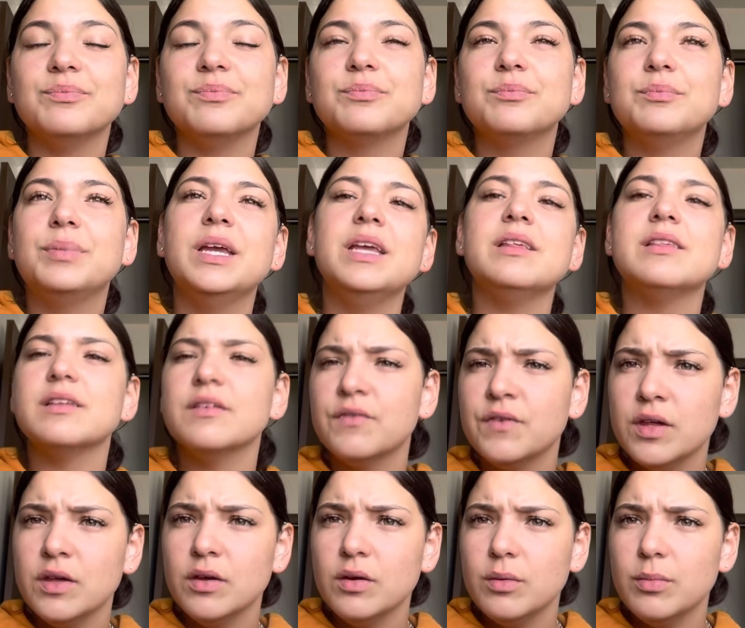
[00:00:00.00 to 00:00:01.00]
piece of
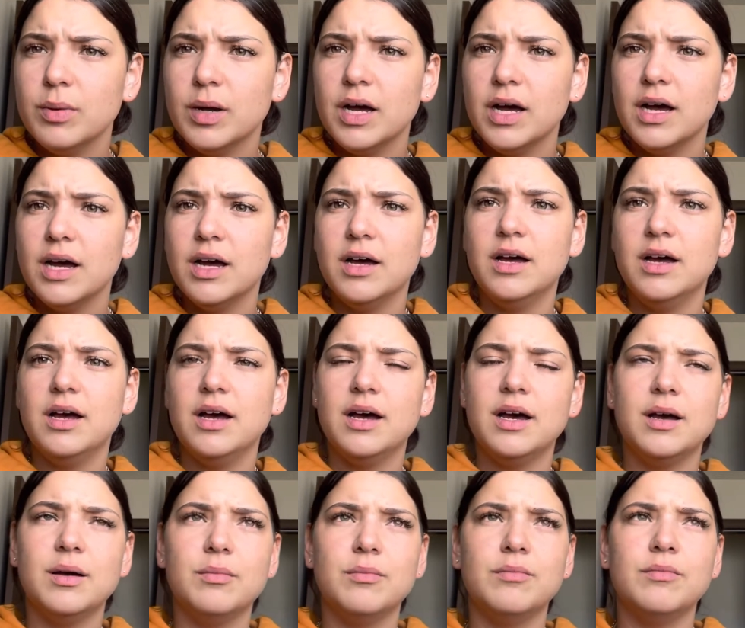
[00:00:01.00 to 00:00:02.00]
Cuba.
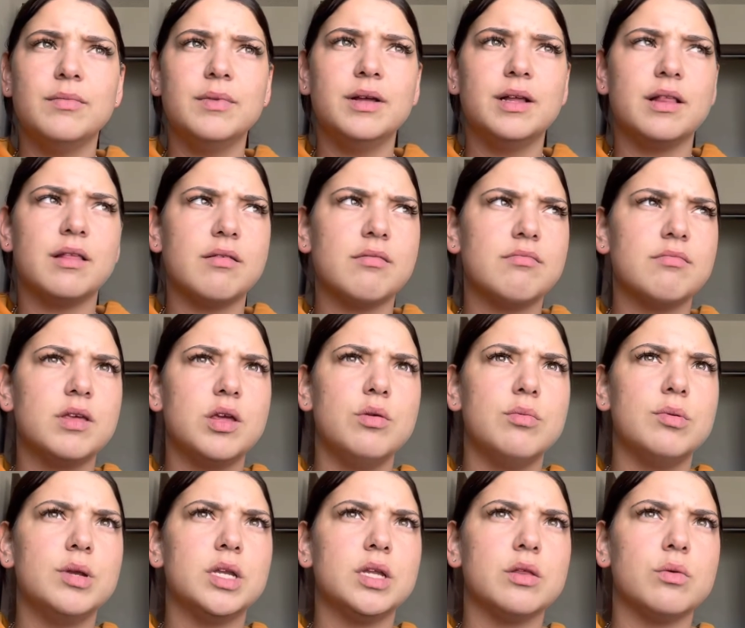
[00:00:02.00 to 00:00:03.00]
It's
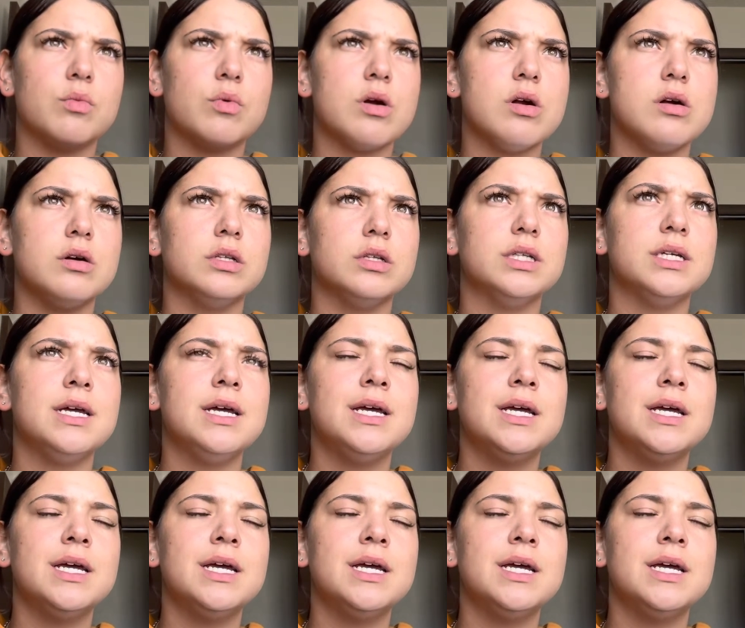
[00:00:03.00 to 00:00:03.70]
Cuba to the world.